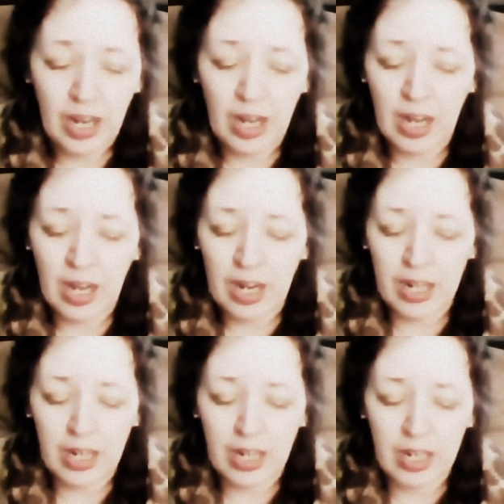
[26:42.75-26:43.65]
I
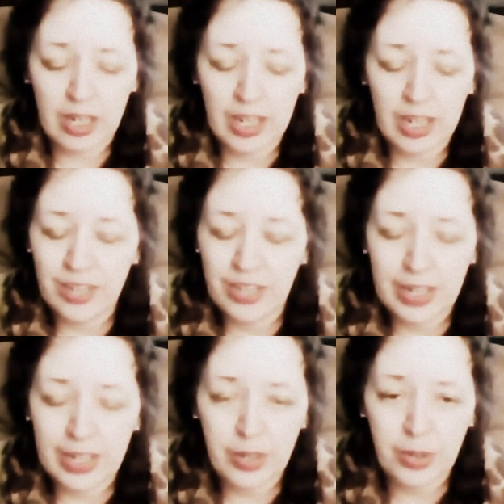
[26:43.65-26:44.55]
can't
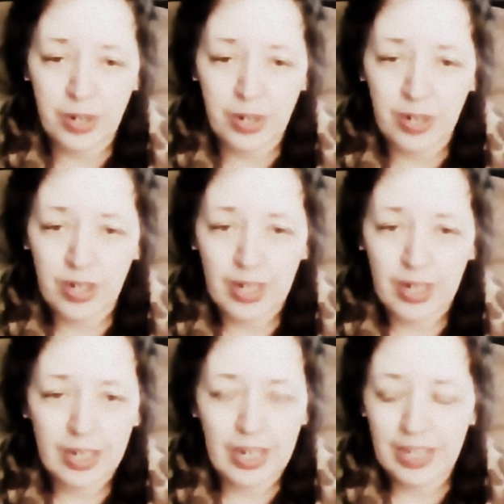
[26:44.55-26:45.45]
stand gore.
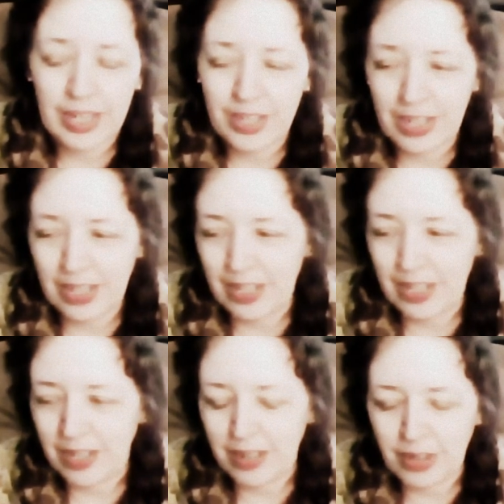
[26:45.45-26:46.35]
Can't stand it.
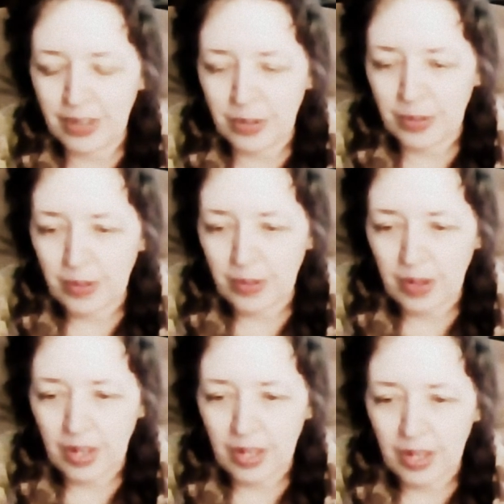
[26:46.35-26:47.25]
No.
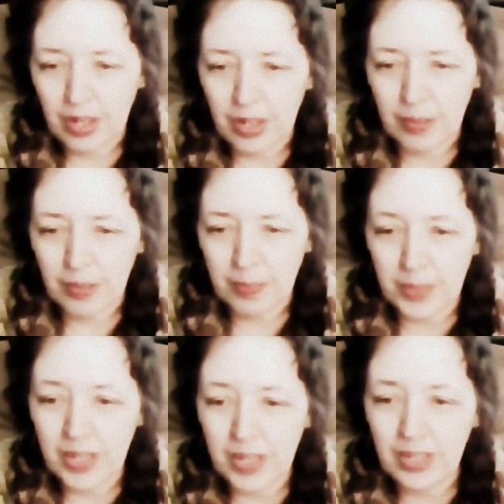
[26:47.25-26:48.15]
You know,
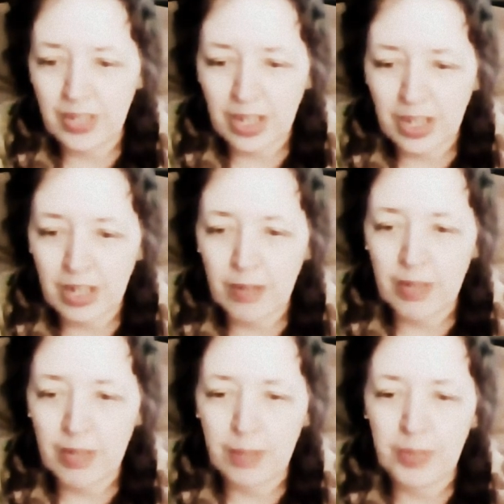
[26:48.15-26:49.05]
being scared
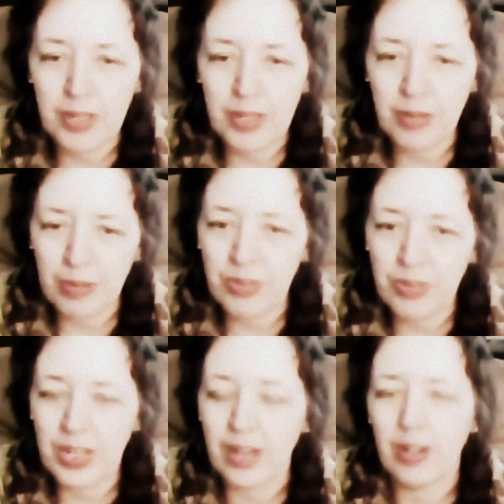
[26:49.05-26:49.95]
without being
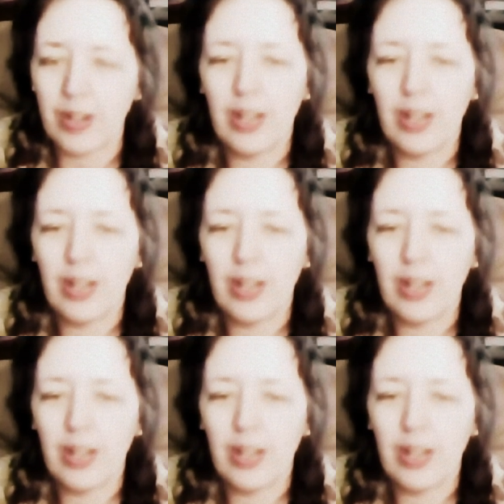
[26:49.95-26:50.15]
grossed out.